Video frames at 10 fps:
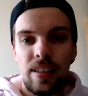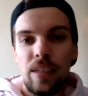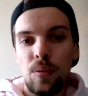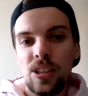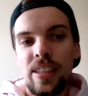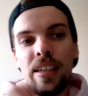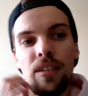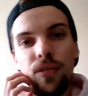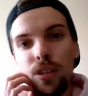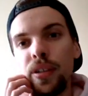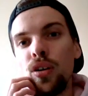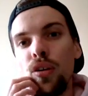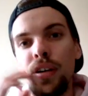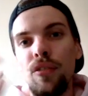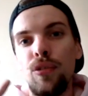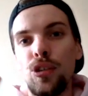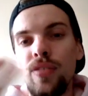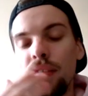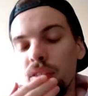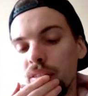It was in there for the recovery in the first
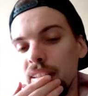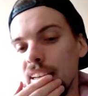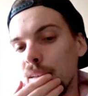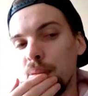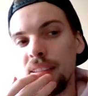draft of the deck,